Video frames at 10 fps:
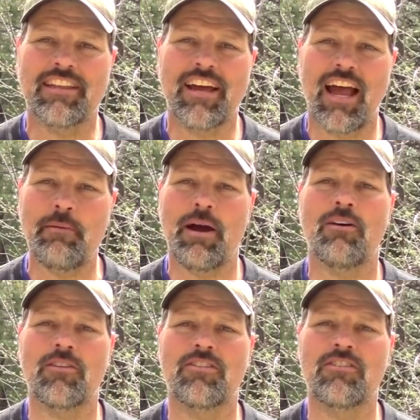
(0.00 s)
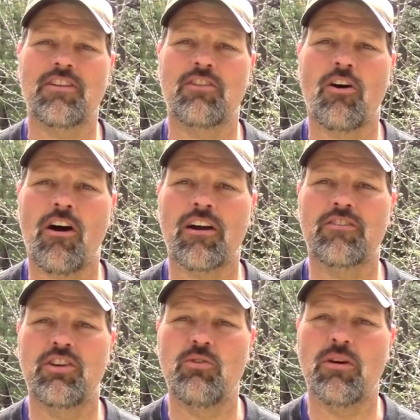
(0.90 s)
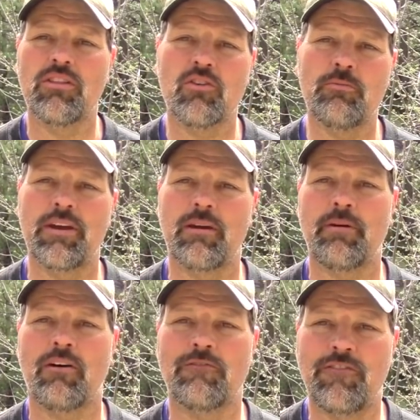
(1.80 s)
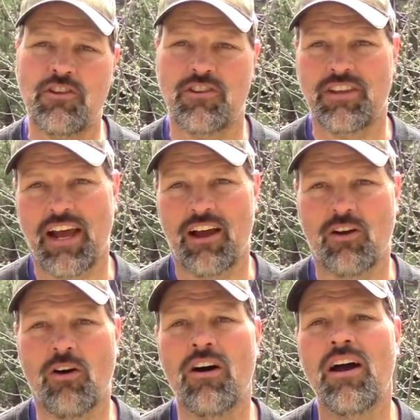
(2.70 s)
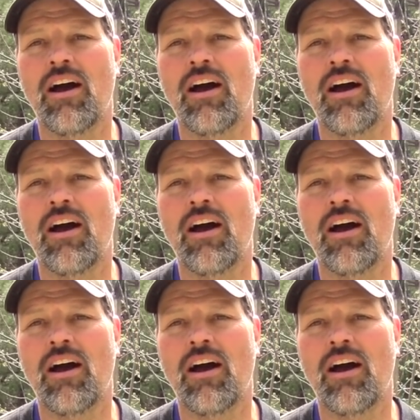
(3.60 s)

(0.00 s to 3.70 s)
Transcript: a time out just to talk to you a little bit about fishing tackle.